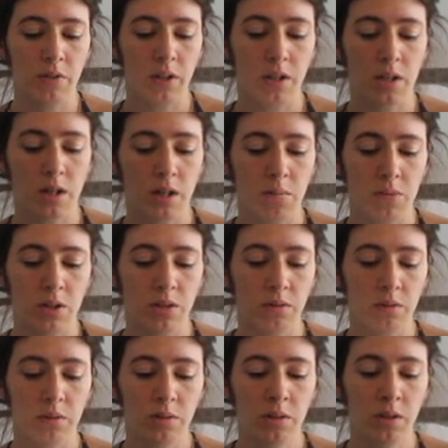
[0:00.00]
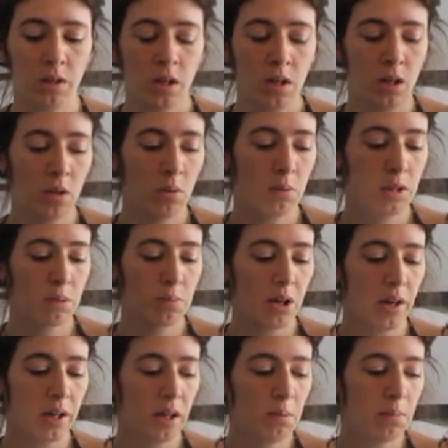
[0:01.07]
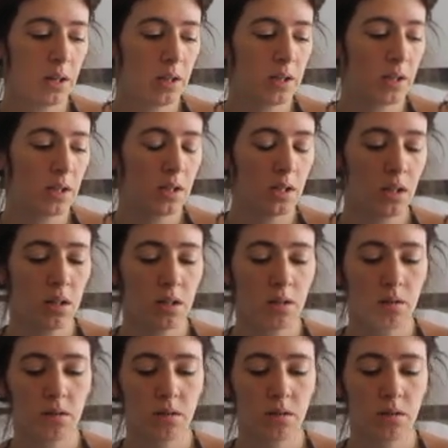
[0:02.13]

at this time too. What's blocking Pisces here?